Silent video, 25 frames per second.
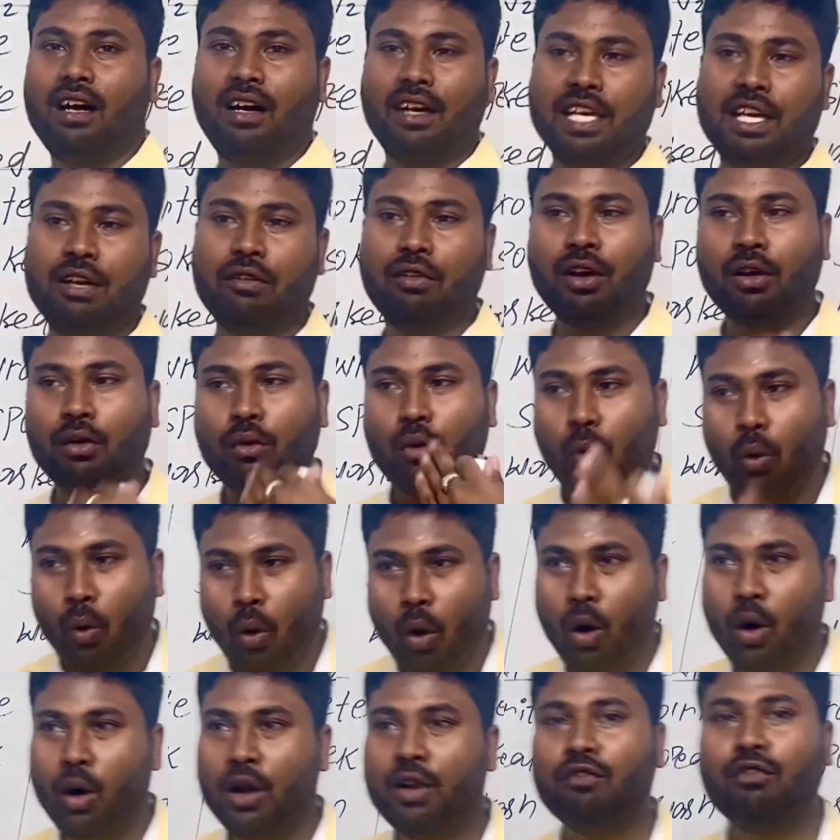your
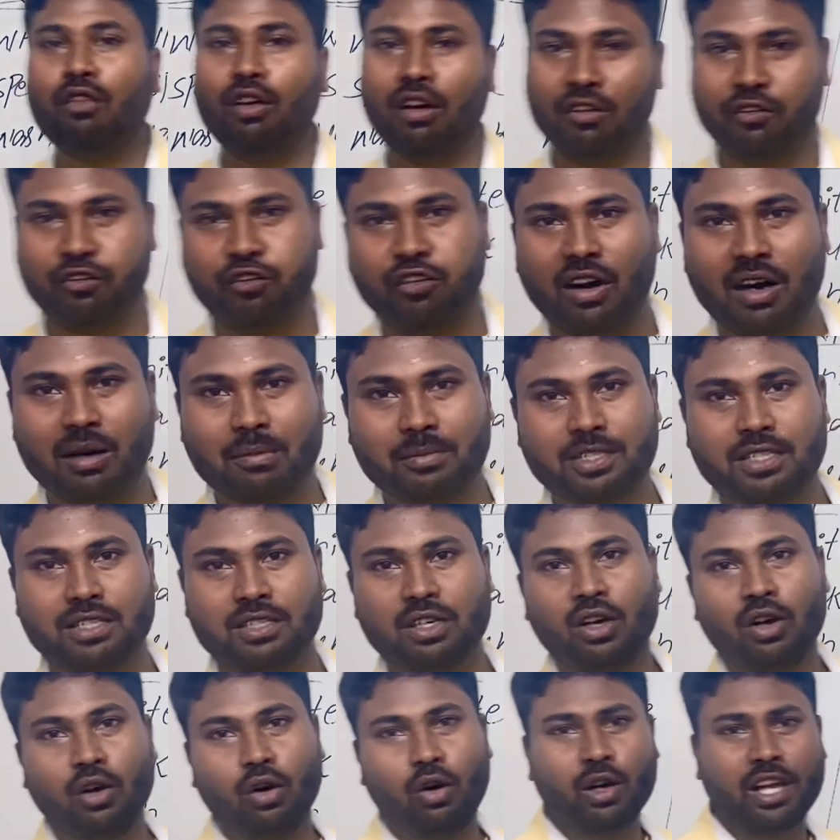own verb forms.
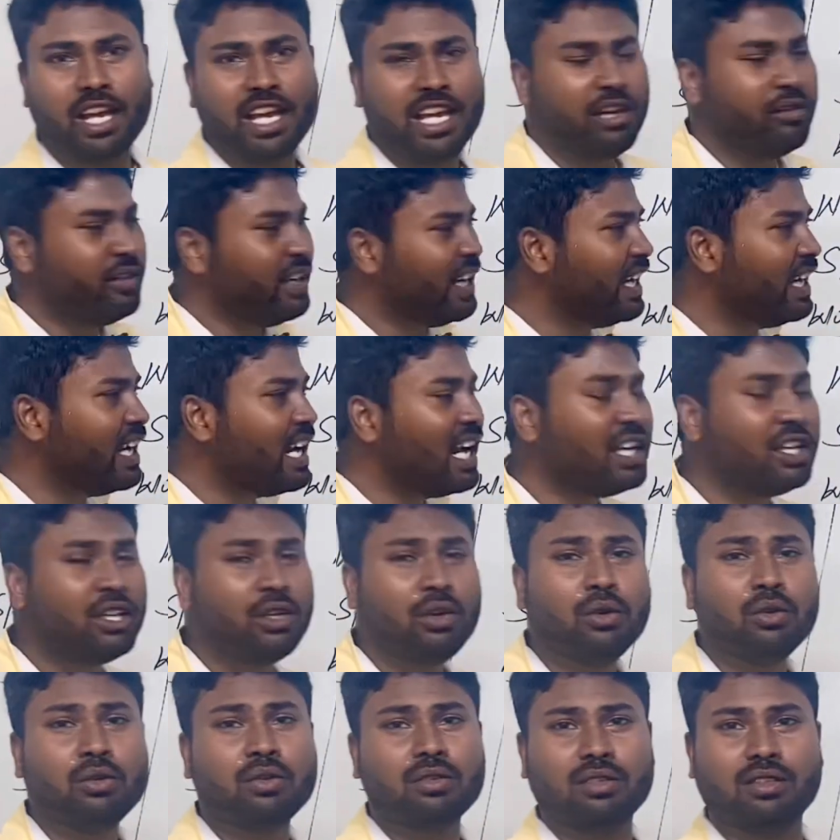Okay, you need not
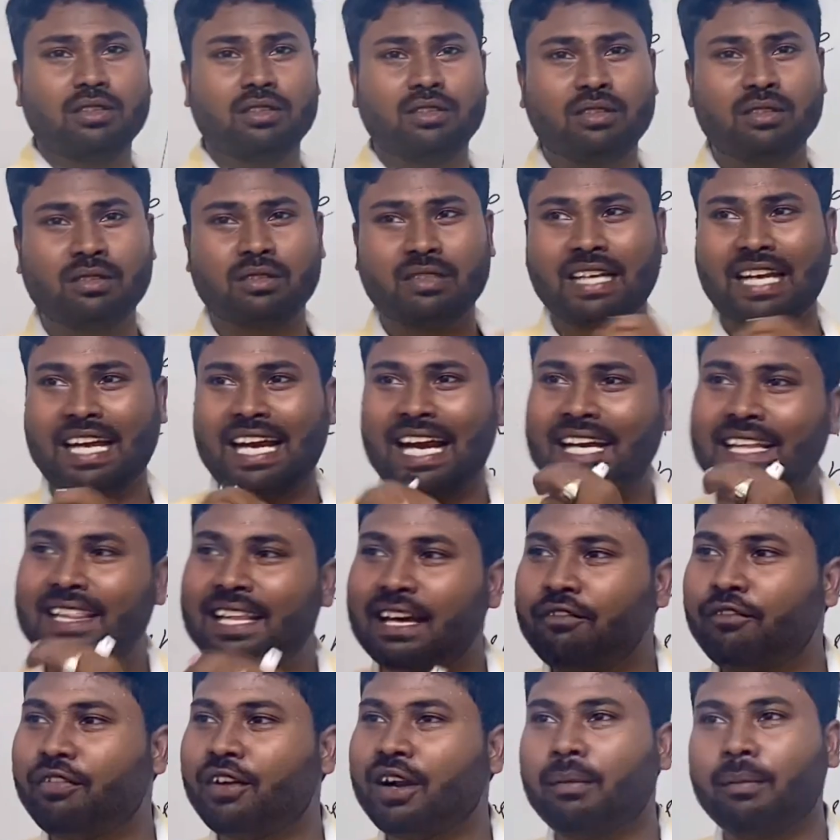to get
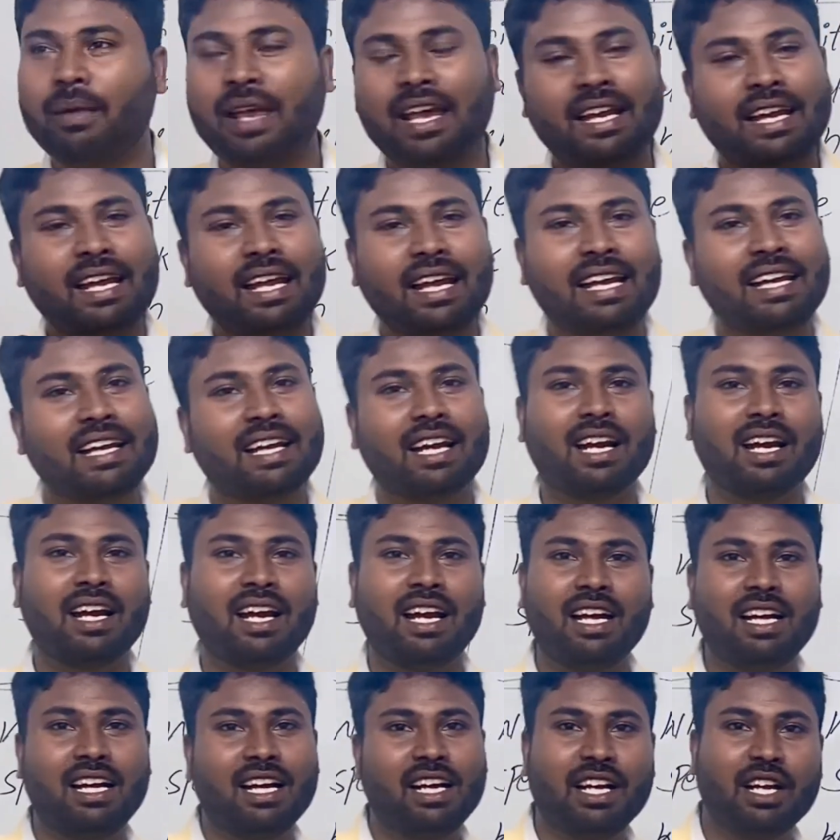them from any
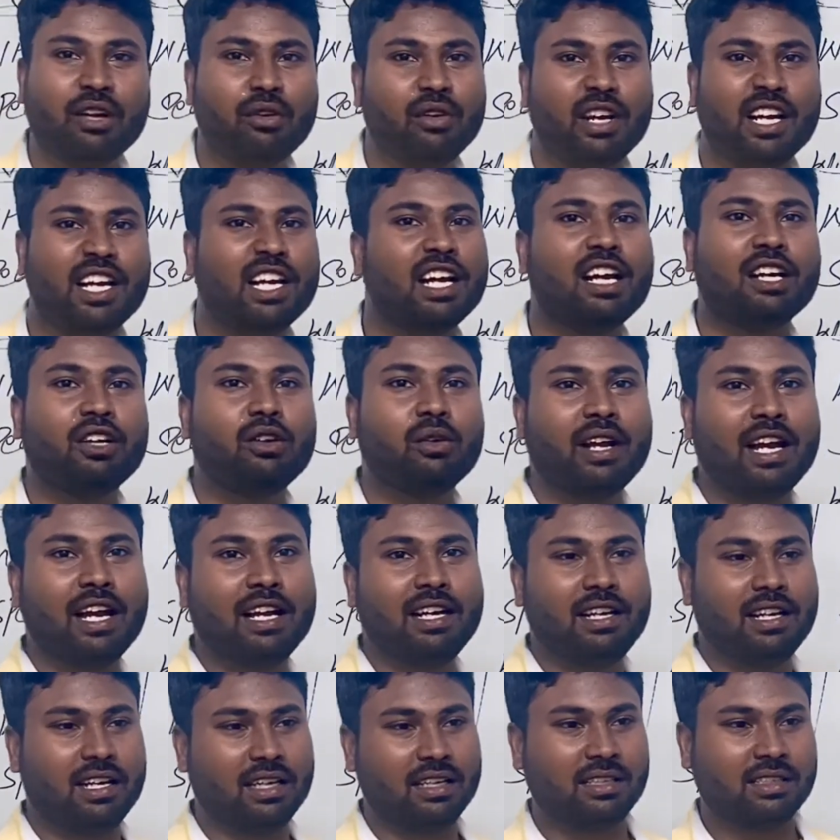internet and you need not to
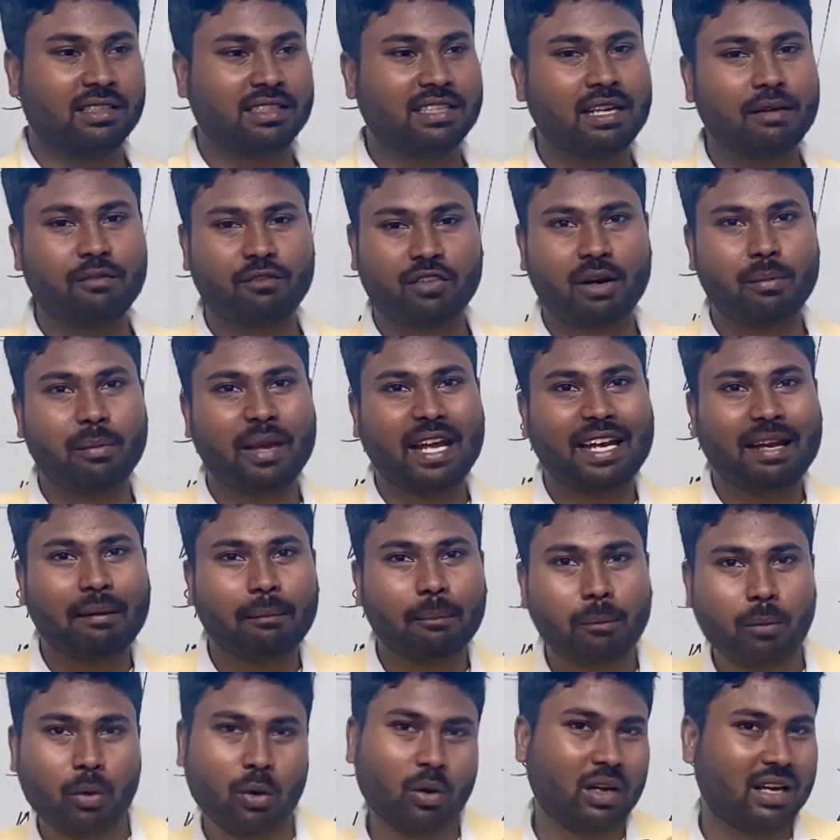get them from any
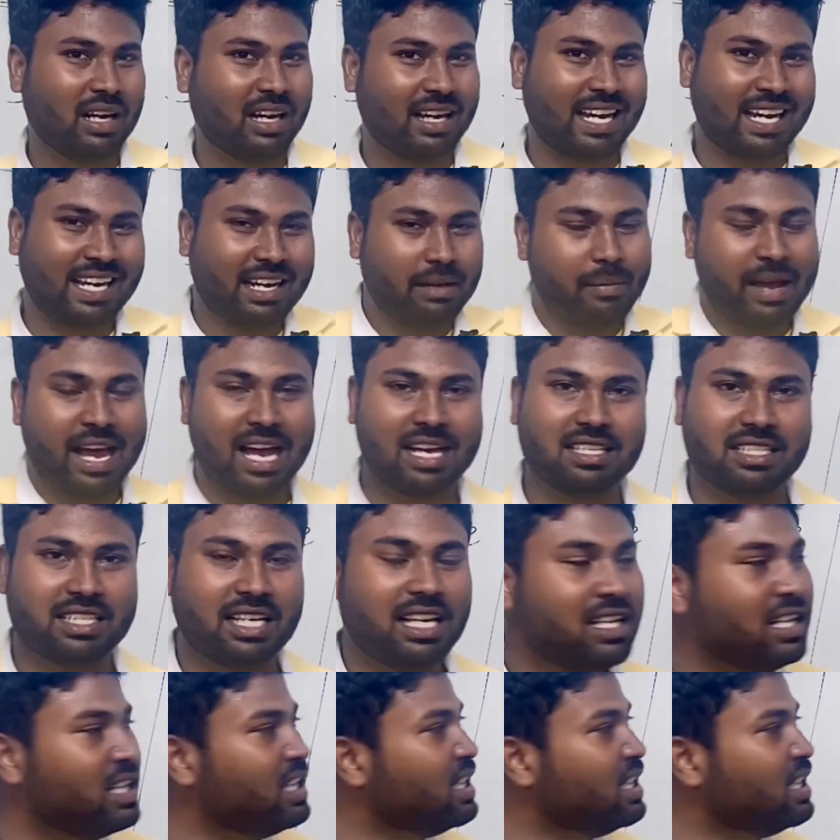book or any magazine.